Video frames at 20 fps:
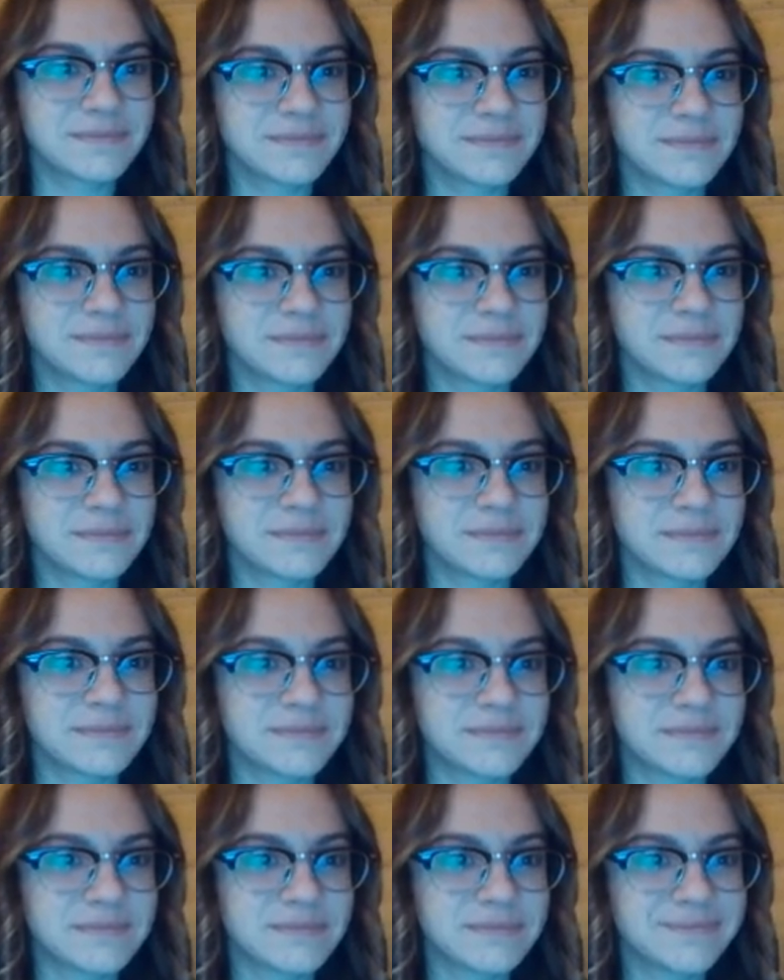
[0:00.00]

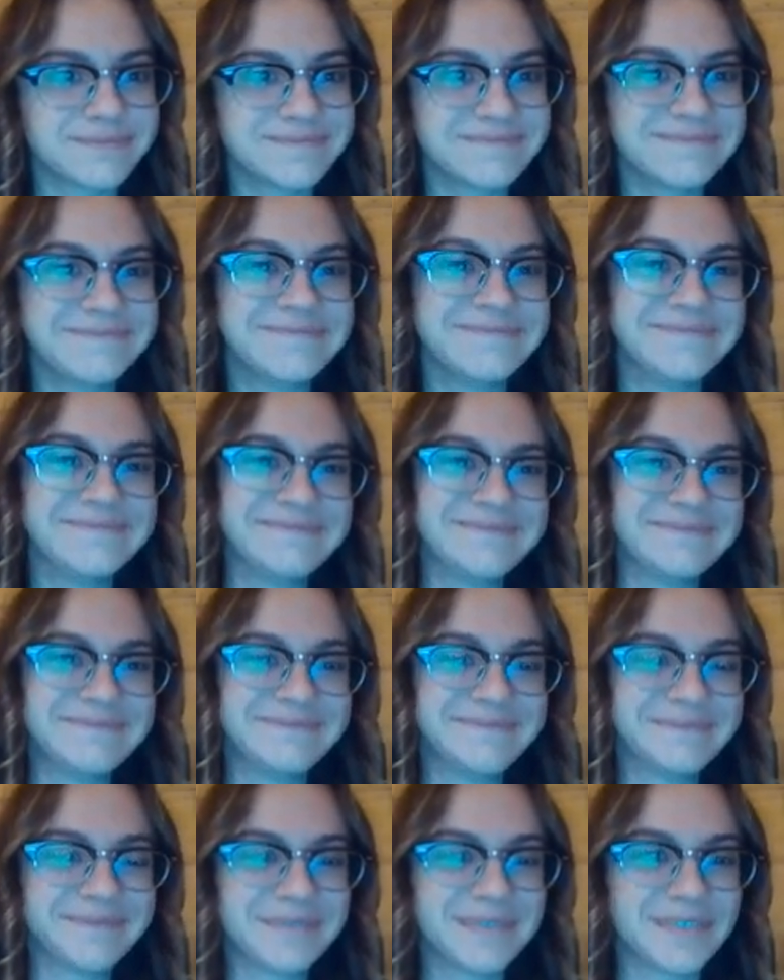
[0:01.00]

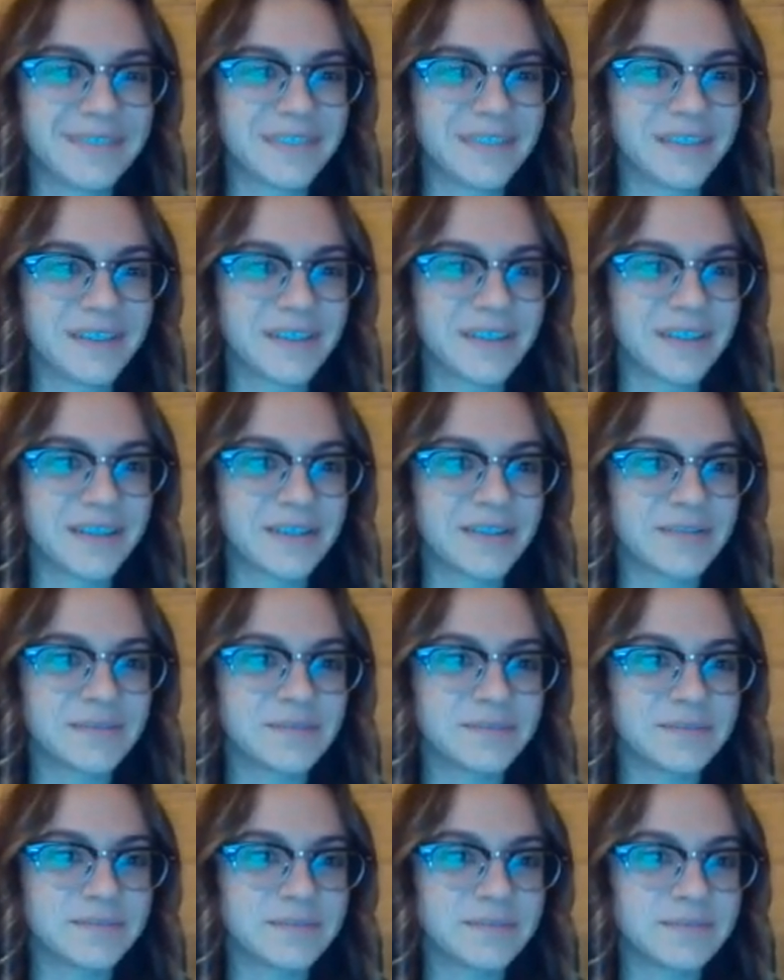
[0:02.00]

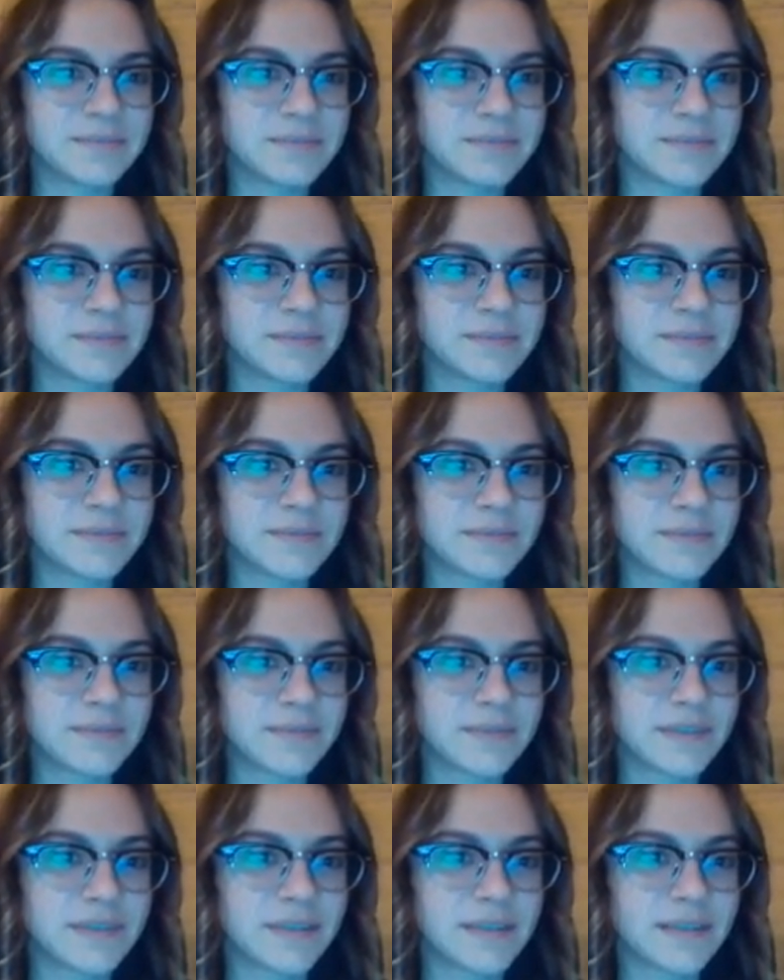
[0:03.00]

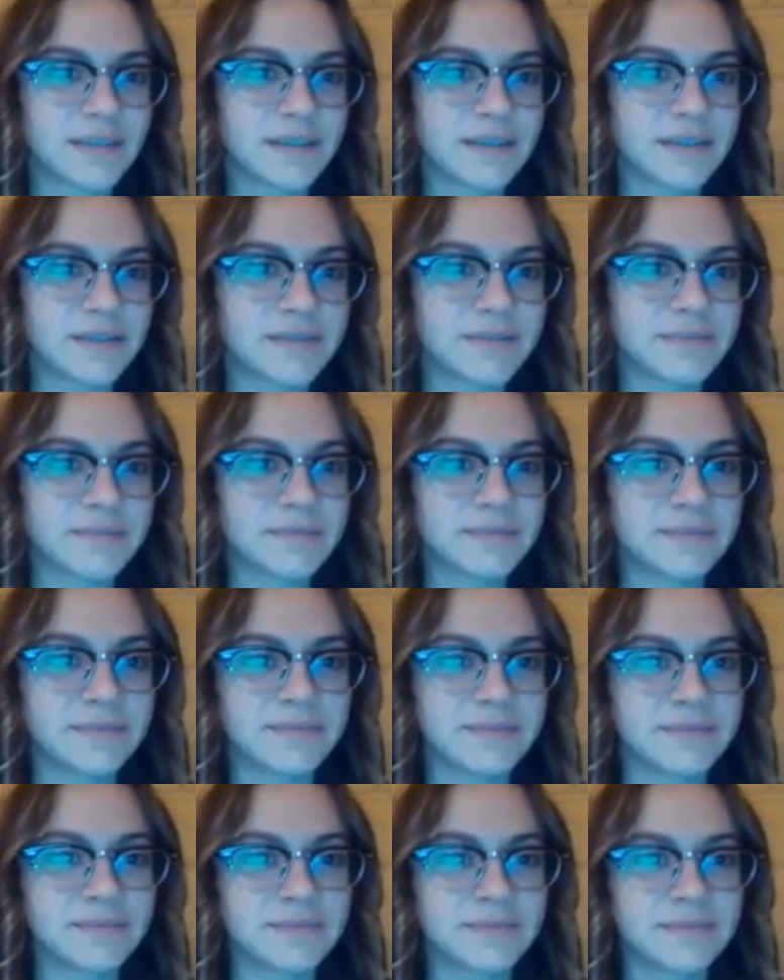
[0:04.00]

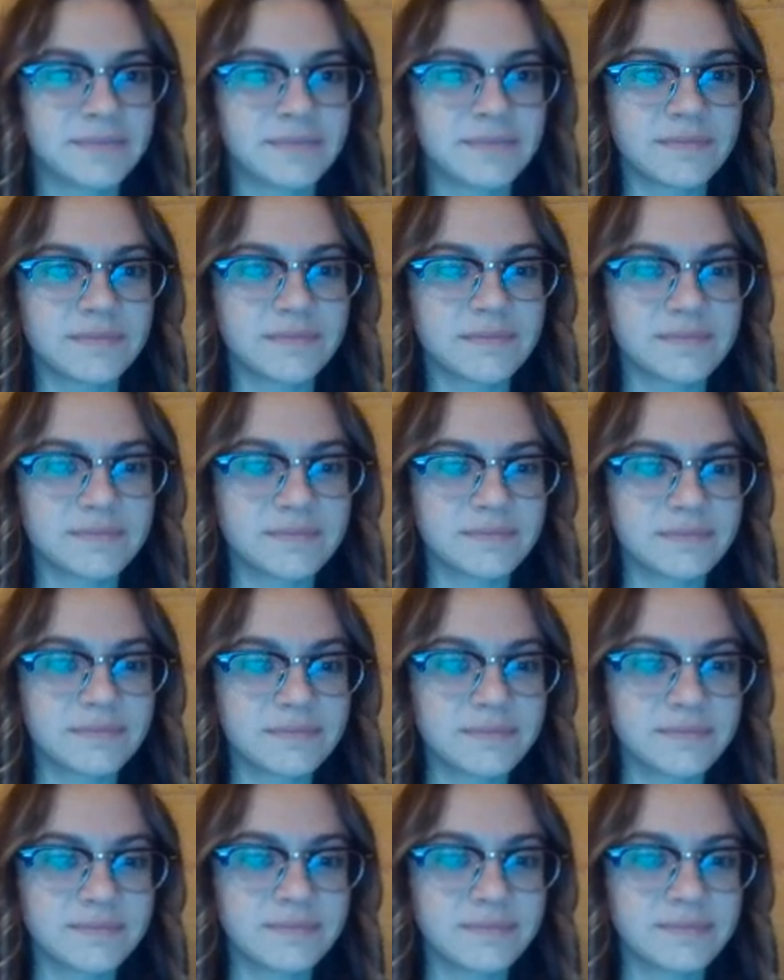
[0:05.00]

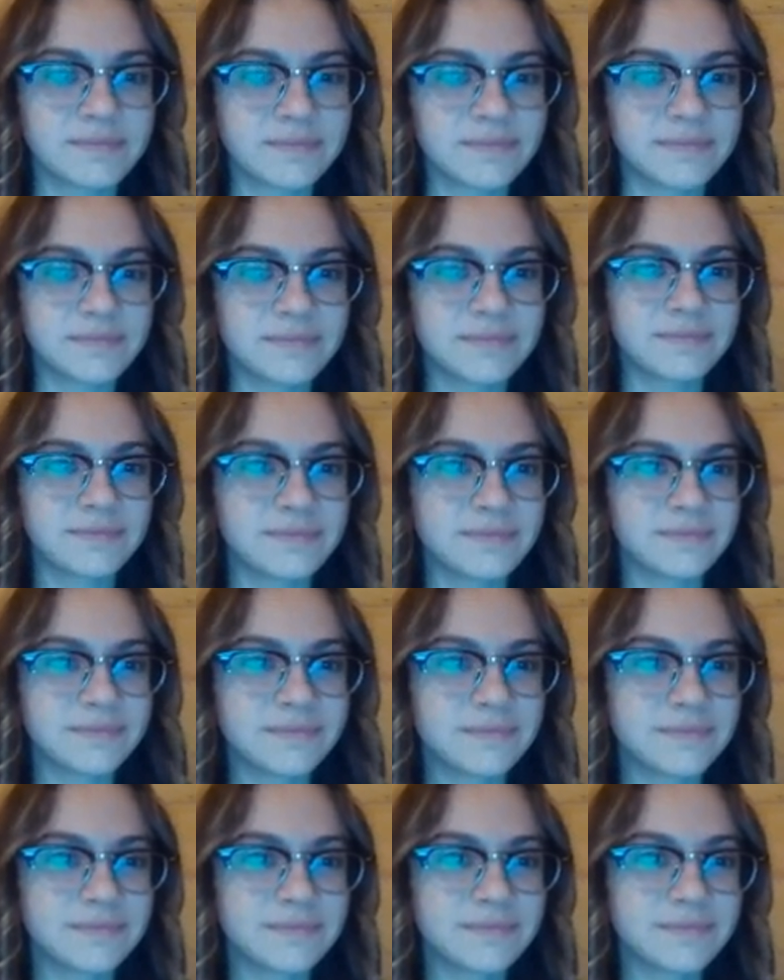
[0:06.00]

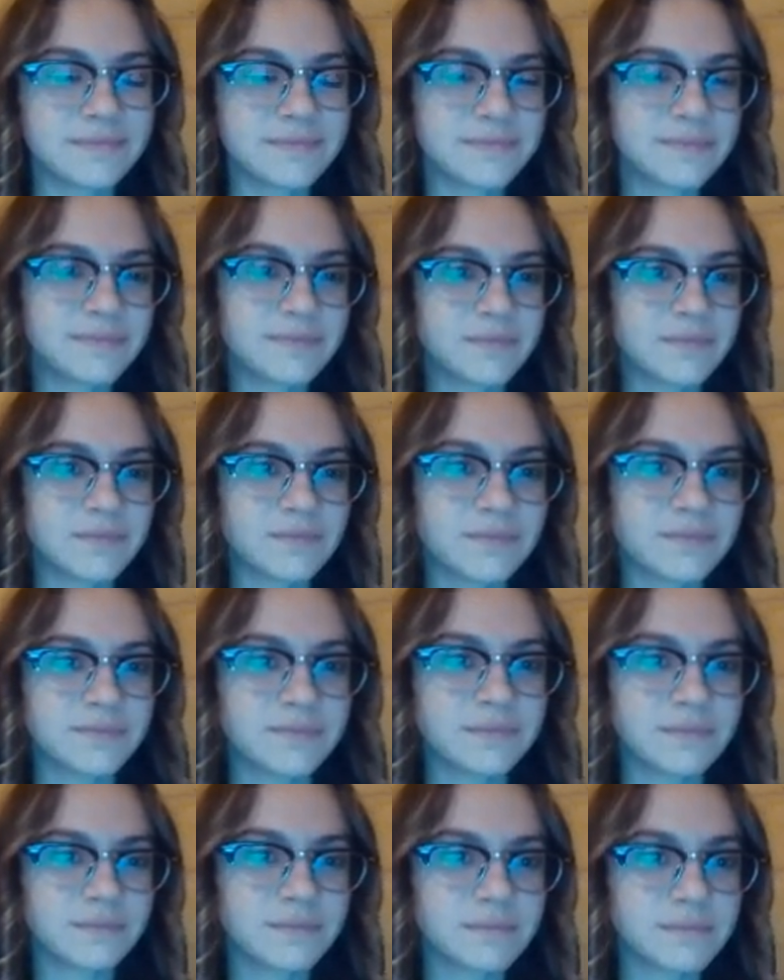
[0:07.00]
This person isn't speaking.